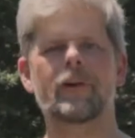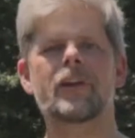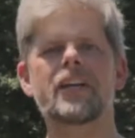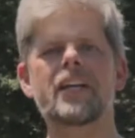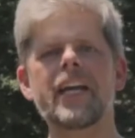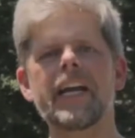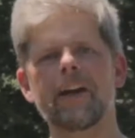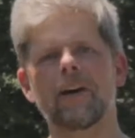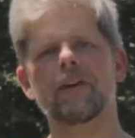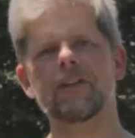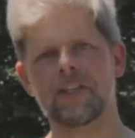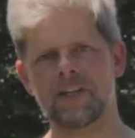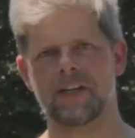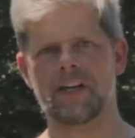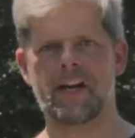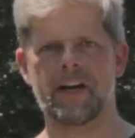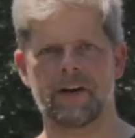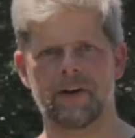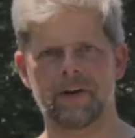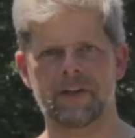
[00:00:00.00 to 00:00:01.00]
For years and
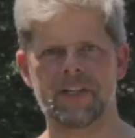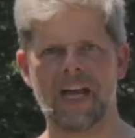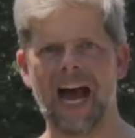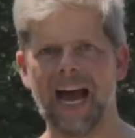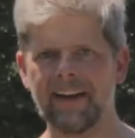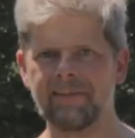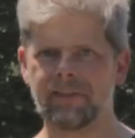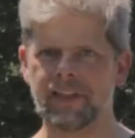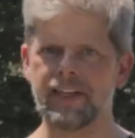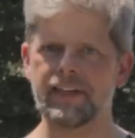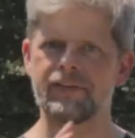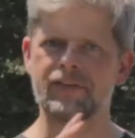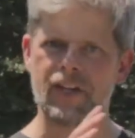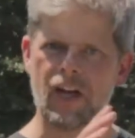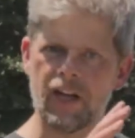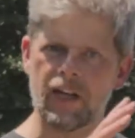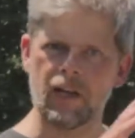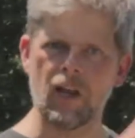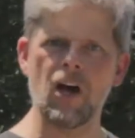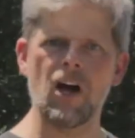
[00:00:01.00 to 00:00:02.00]
years, I've lived
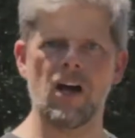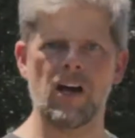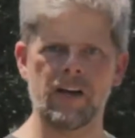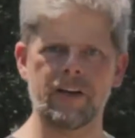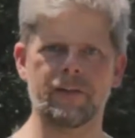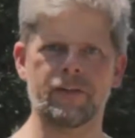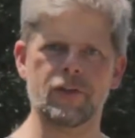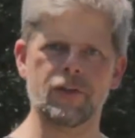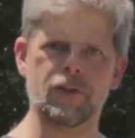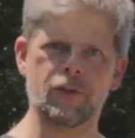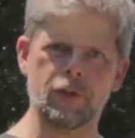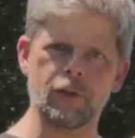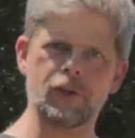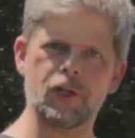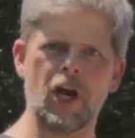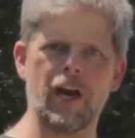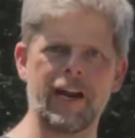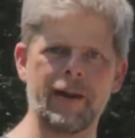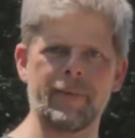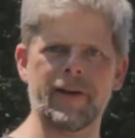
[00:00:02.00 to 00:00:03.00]
along the Sir
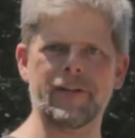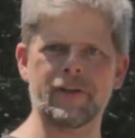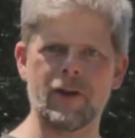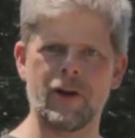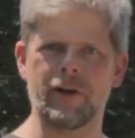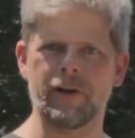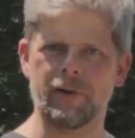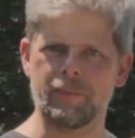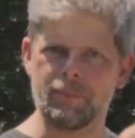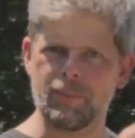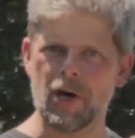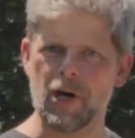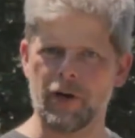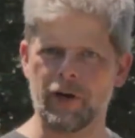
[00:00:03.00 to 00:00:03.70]
John McDonald Macdonald